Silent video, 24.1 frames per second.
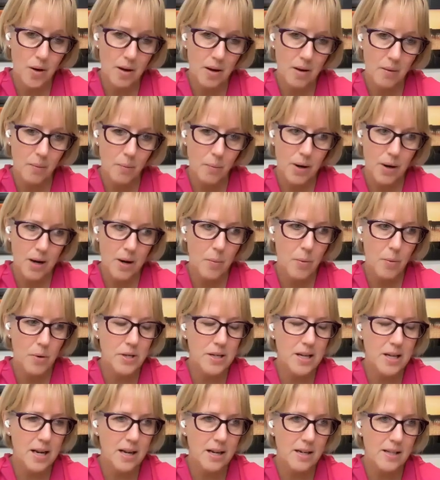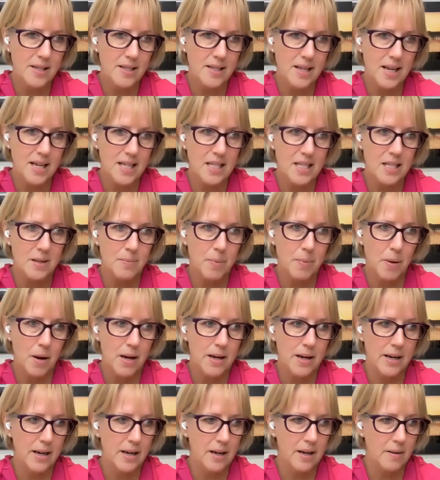we would get assessed by
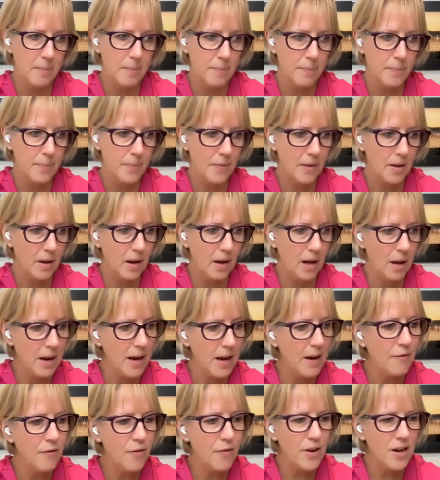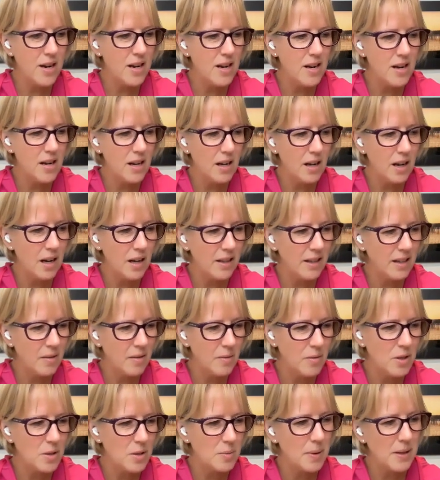him every, I think it
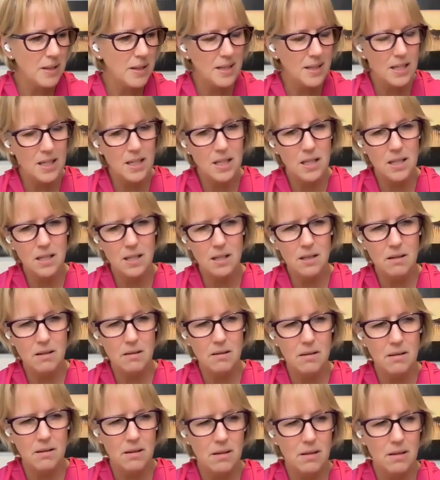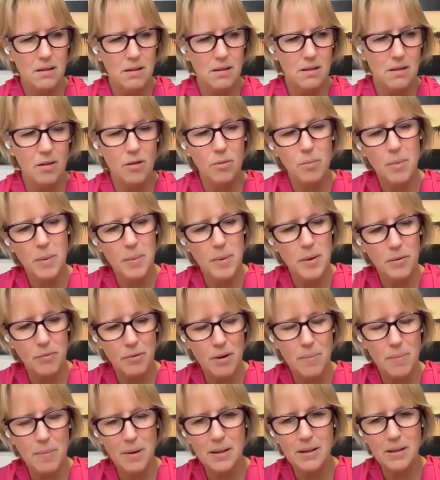was about maybe 3
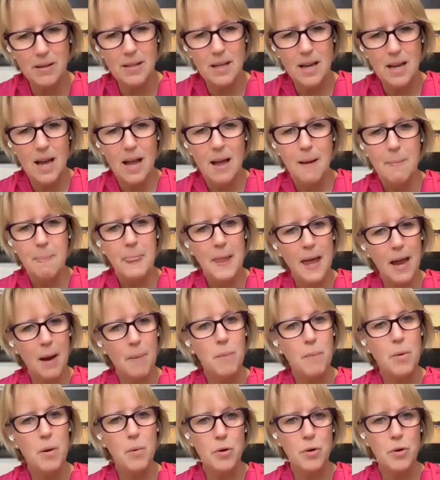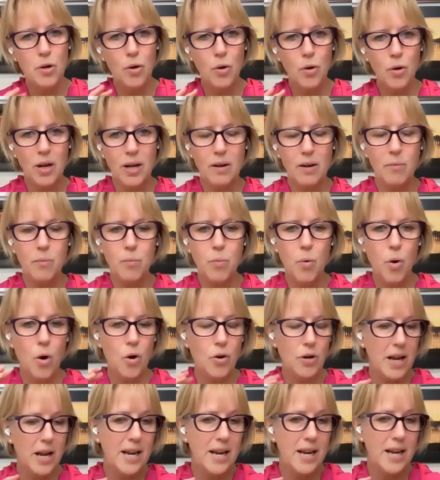months. And we would look at
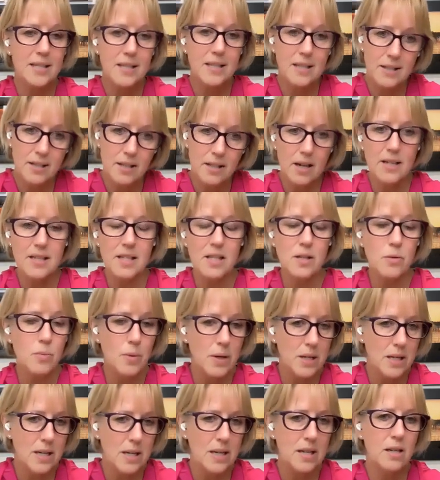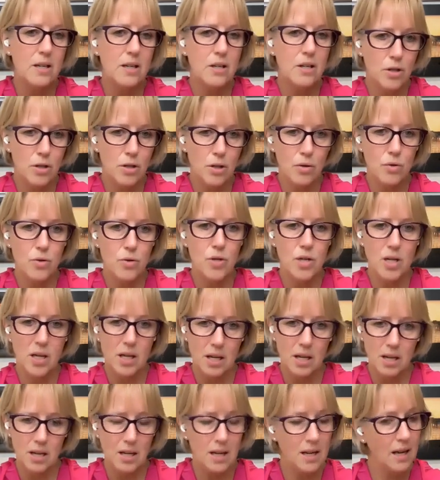what exercises we needed to do to
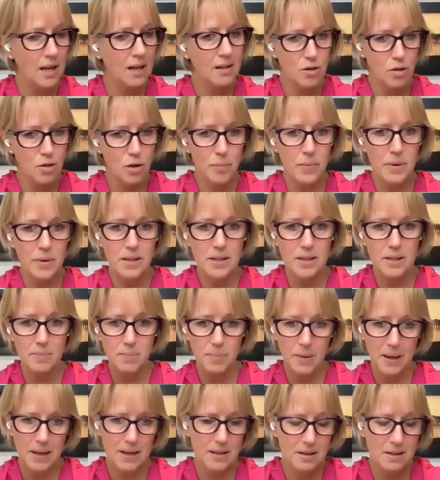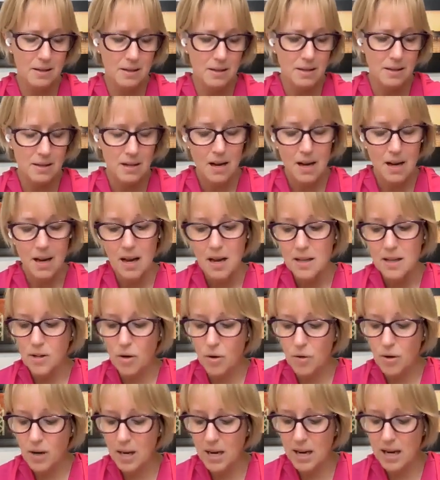get Thomas patterned.
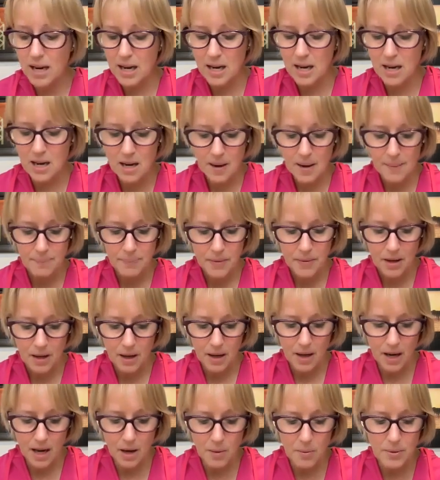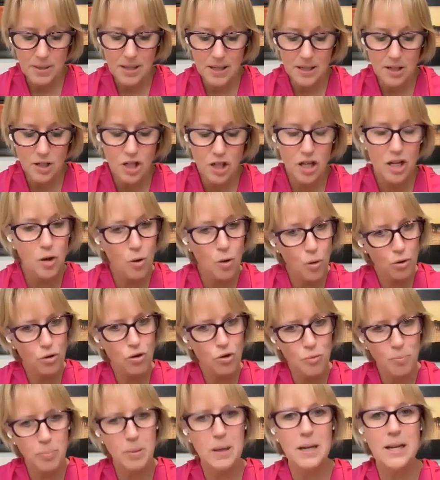So he was initially
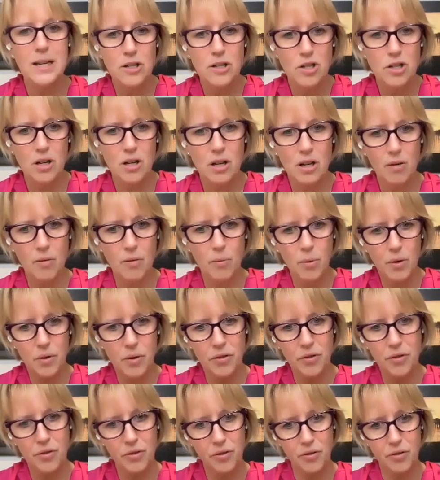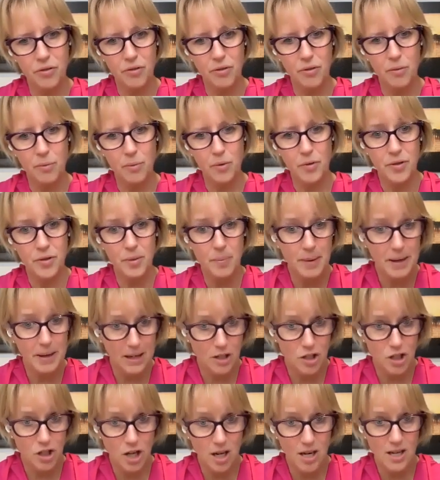quadriplegic with the
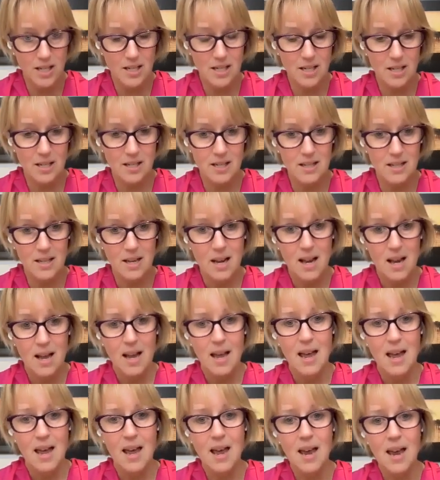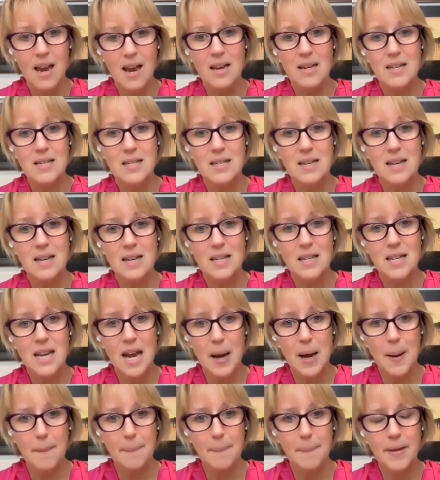meningitis. Wow.
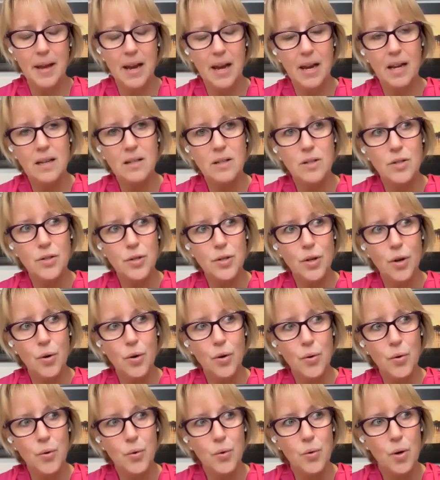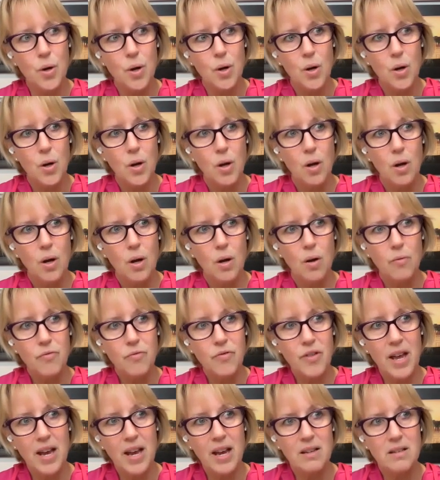And so
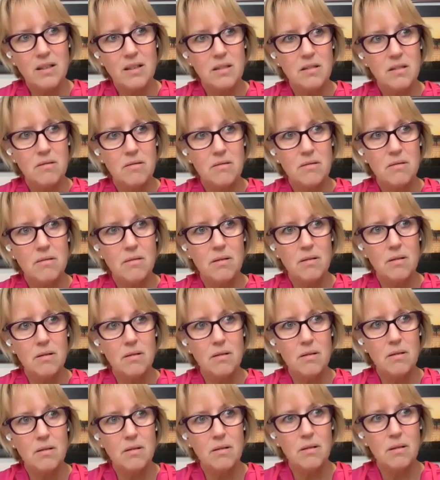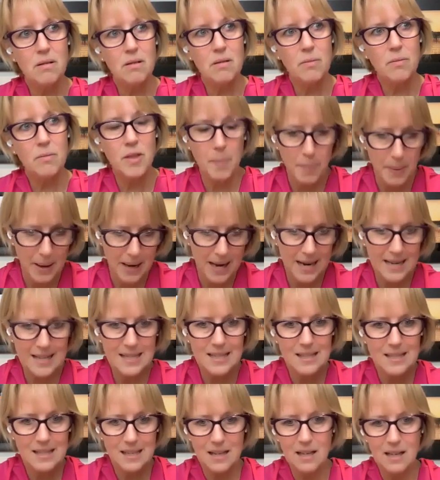that the
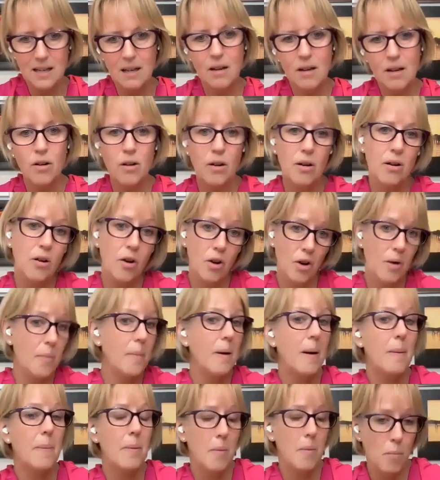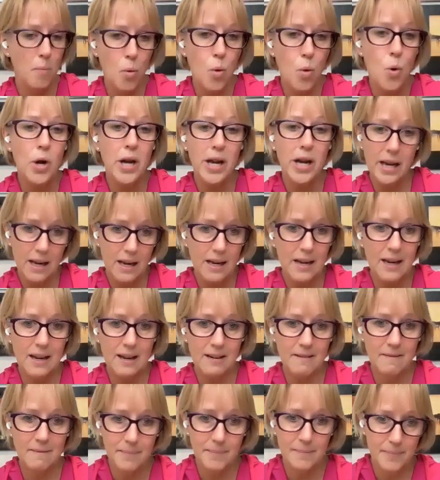patterning got him up and walking again.